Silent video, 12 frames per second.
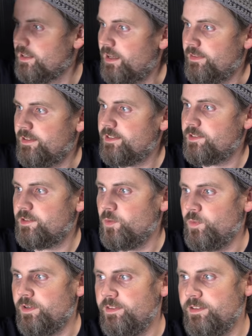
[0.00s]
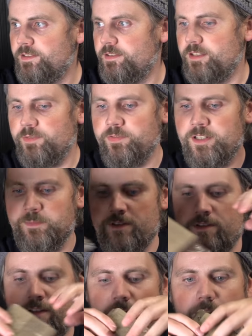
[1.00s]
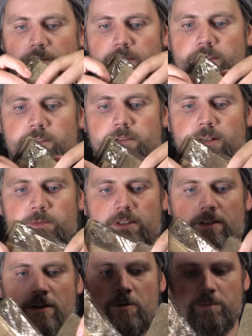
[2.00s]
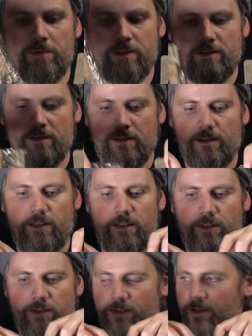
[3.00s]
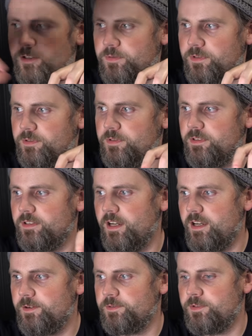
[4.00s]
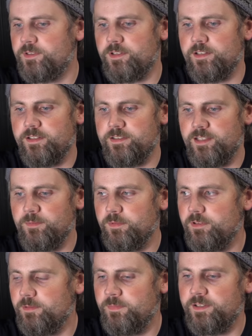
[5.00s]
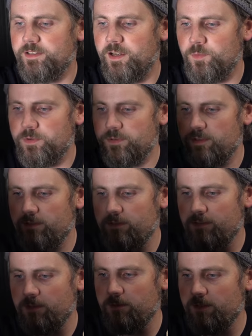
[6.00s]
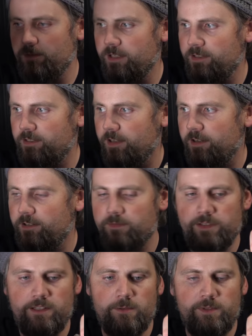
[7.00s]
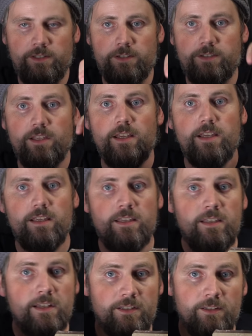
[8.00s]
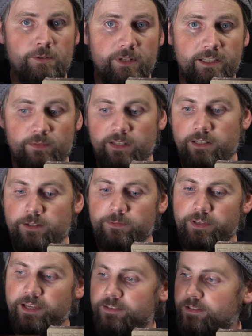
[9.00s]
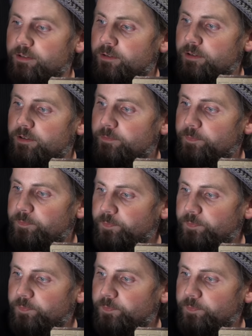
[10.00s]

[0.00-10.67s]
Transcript: and that's where this stuff comes in. So I'm gonna open it and just show you how to start the assemble, but I won't show the entire video because he has a great video for that on